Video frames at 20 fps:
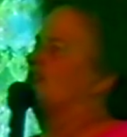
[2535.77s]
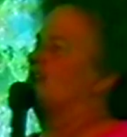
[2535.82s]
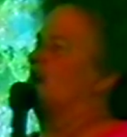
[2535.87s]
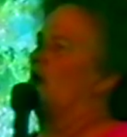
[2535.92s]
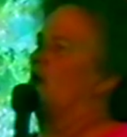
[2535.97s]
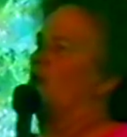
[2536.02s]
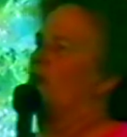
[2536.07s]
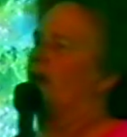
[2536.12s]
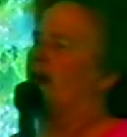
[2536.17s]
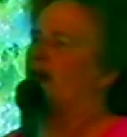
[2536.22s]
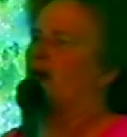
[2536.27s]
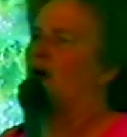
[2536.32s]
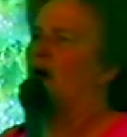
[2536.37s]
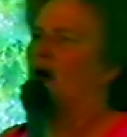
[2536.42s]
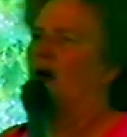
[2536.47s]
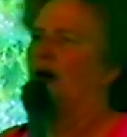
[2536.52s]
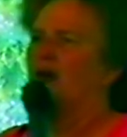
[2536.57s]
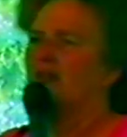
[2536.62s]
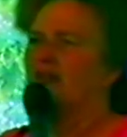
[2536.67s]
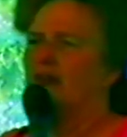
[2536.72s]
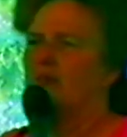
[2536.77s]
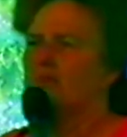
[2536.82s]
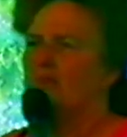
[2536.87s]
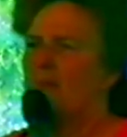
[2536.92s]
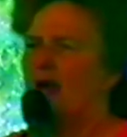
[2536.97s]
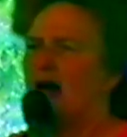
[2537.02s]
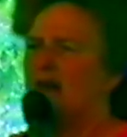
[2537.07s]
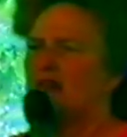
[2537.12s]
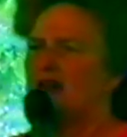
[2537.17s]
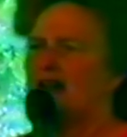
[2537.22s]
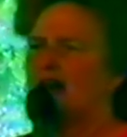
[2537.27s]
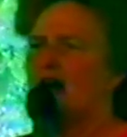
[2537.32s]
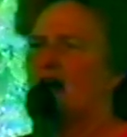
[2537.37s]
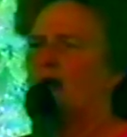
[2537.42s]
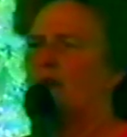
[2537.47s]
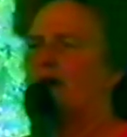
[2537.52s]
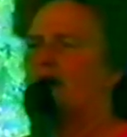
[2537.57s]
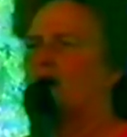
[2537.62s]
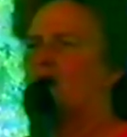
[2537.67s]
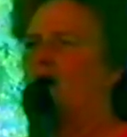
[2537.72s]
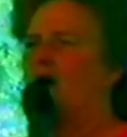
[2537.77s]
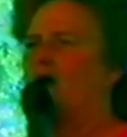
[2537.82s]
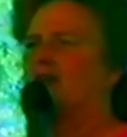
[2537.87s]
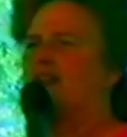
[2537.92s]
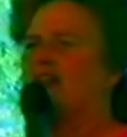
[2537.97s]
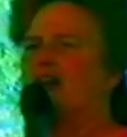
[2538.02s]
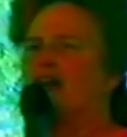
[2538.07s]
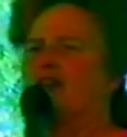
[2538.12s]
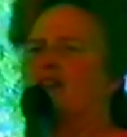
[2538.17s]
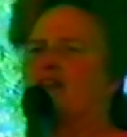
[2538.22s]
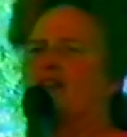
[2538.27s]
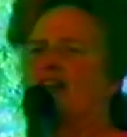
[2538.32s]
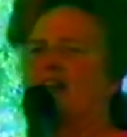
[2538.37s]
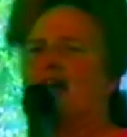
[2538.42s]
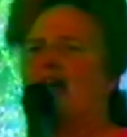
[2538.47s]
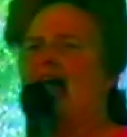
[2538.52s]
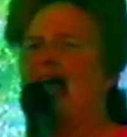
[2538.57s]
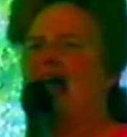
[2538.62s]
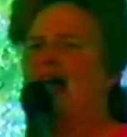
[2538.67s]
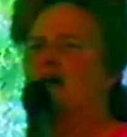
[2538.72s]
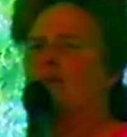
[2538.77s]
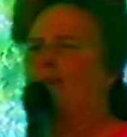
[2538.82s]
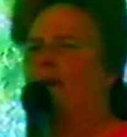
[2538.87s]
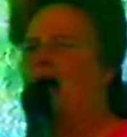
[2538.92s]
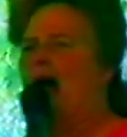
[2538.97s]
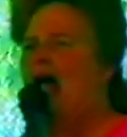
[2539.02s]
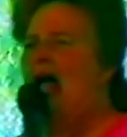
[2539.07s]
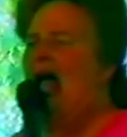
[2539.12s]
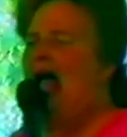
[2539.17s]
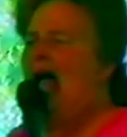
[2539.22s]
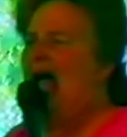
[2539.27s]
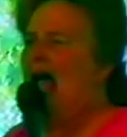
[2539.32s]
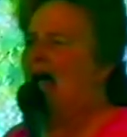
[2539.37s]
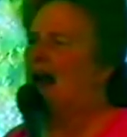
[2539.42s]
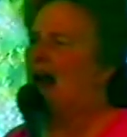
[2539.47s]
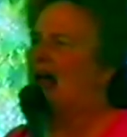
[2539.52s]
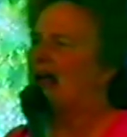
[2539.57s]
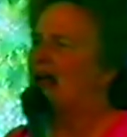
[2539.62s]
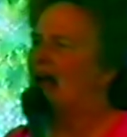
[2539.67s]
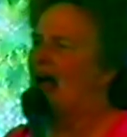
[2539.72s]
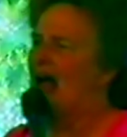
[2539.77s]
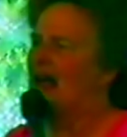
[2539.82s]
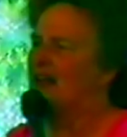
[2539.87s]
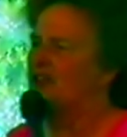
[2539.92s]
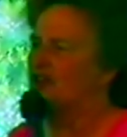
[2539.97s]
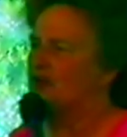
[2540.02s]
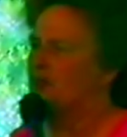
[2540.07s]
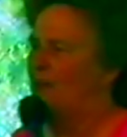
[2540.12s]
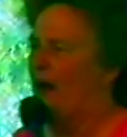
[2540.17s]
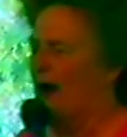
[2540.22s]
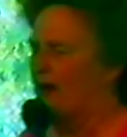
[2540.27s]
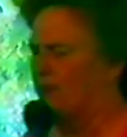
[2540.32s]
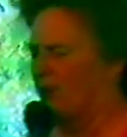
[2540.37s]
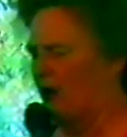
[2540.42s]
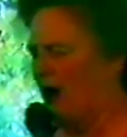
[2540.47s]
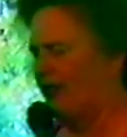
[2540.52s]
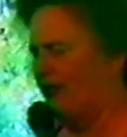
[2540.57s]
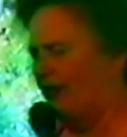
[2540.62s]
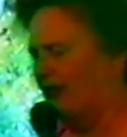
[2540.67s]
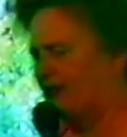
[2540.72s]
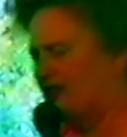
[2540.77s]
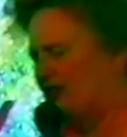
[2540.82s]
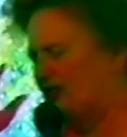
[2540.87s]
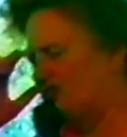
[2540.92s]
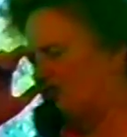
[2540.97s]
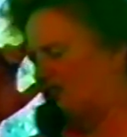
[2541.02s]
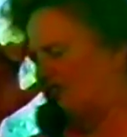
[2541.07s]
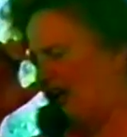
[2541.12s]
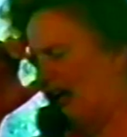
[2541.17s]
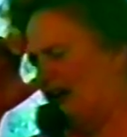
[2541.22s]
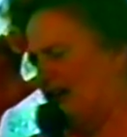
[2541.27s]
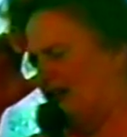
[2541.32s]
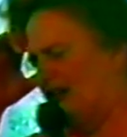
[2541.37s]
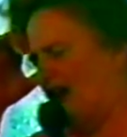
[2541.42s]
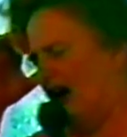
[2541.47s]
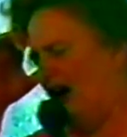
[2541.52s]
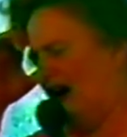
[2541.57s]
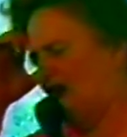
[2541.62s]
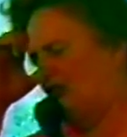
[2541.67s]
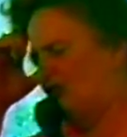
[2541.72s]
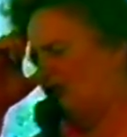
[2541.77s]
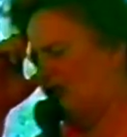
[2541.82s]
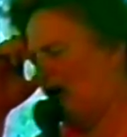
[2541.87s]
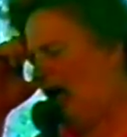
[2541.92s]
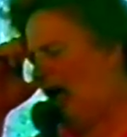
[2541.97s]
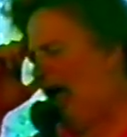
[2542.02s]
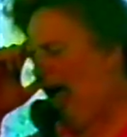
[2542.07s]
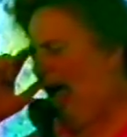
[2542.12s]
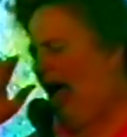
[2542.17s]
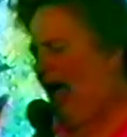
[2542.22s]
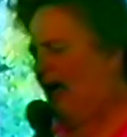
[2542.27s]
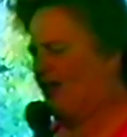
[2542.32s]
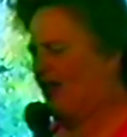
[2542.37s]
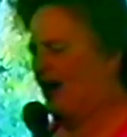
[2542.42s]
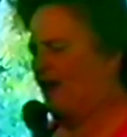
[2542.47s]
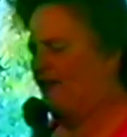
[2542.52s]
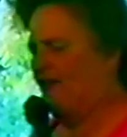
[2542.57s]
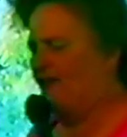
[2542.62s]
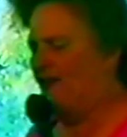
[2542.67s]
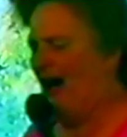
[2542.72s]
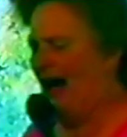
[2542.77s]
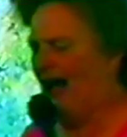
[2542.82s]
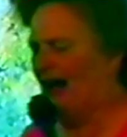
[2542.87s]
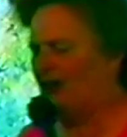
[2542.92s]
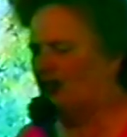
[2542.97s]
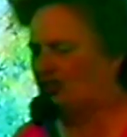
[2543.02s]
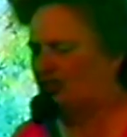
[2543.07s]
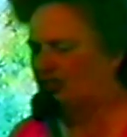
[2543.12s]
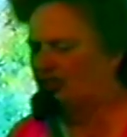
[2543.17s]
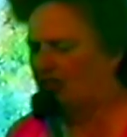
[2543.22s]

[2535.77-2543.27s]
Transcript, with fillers: so we called America, we called here to the camp, and I asked my brother to send us the fax